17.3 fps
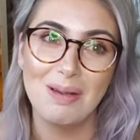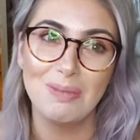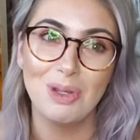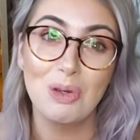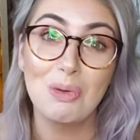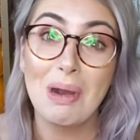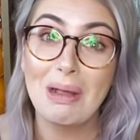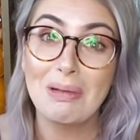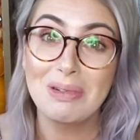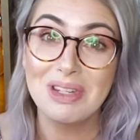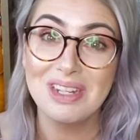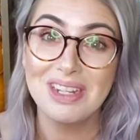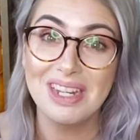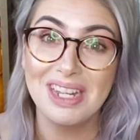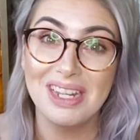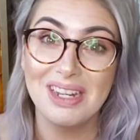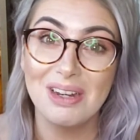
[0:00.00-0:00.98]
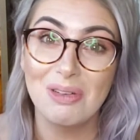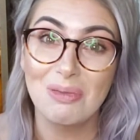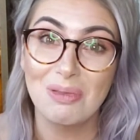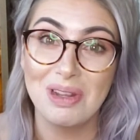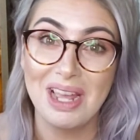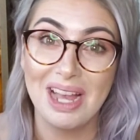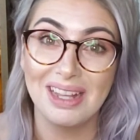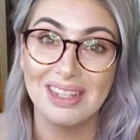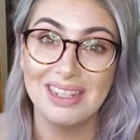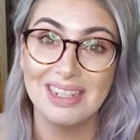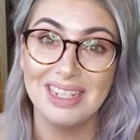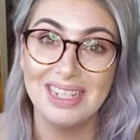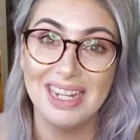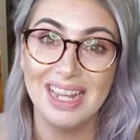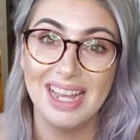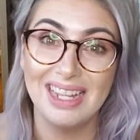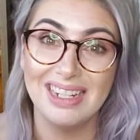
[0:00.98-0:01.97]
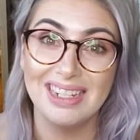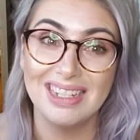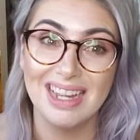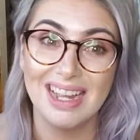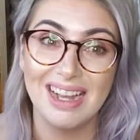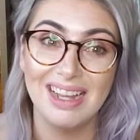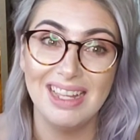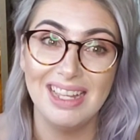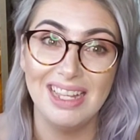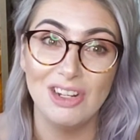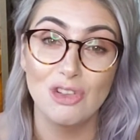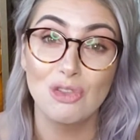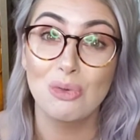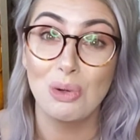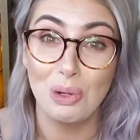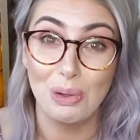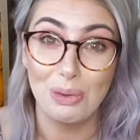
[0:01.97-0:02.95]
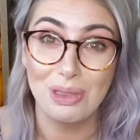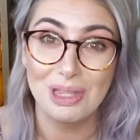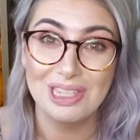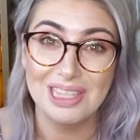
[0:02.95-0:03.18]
grounded in reality and in truth.